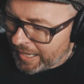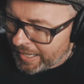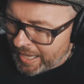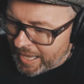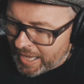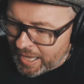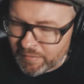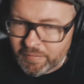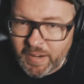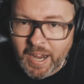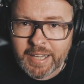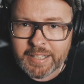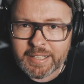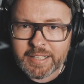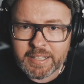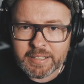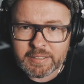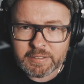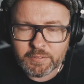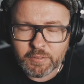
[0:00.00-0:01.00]
I have
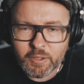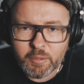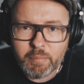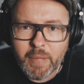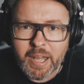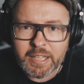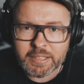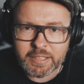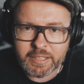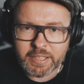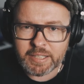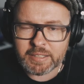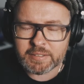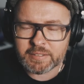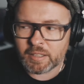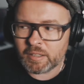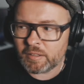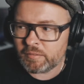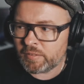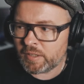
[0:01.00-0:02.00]
ideas for
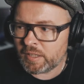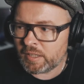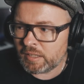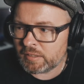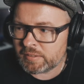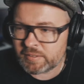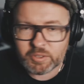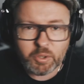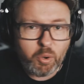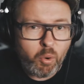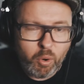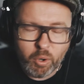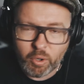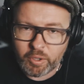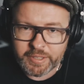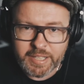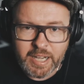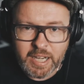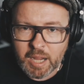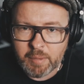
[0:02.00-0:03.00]
melodies of a
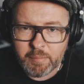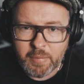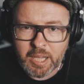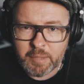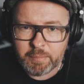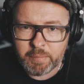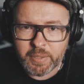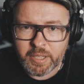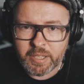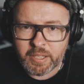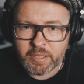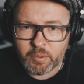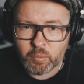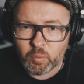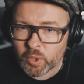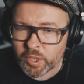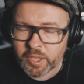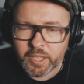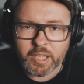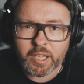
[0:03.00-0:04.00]
score that I might
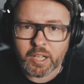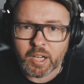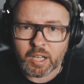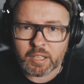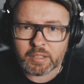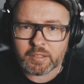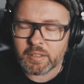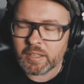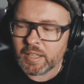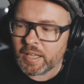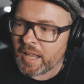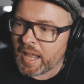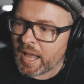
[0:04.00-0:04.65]
be working on.